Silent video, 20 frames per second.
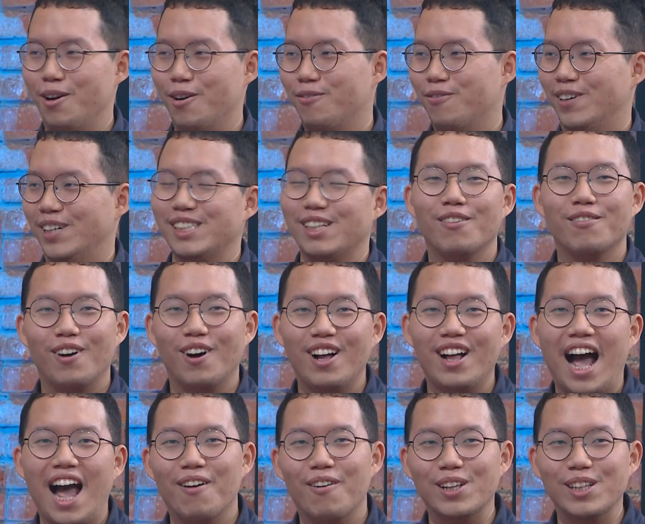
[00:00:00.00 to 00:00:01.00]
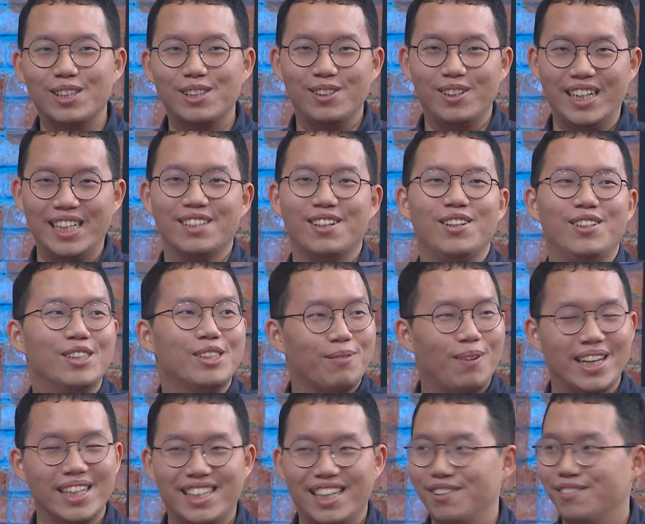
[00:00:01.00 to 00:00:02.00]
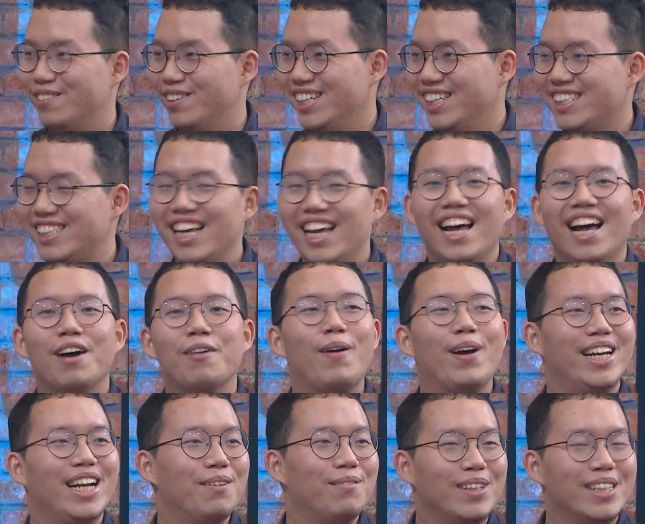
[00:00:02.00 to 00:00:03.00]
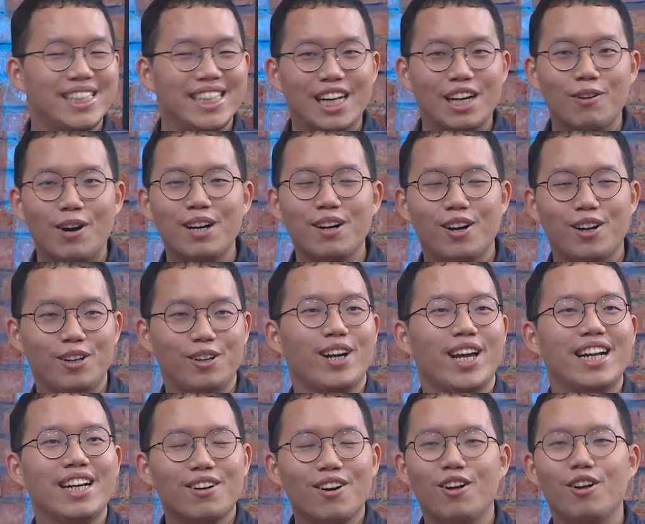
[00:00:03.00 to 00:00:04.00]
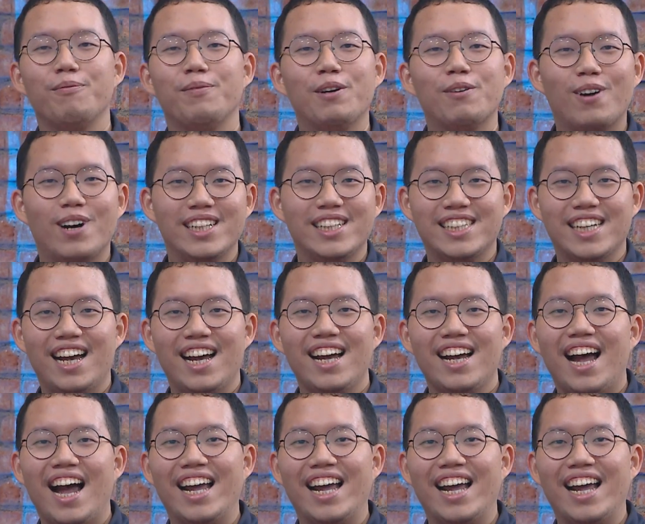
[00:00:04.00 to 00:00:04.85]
First of all, I want to introduce myself first. Of course, yes. My name is Irwan, or you can call me Wancha.